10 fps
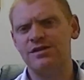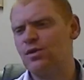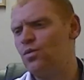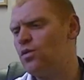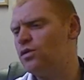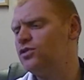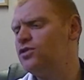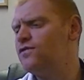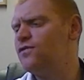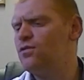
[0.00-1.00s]
the
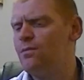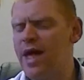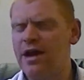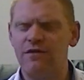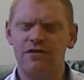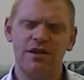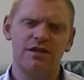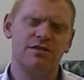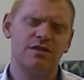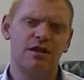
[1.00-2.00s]
wonderful
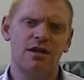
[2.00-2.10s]
benefits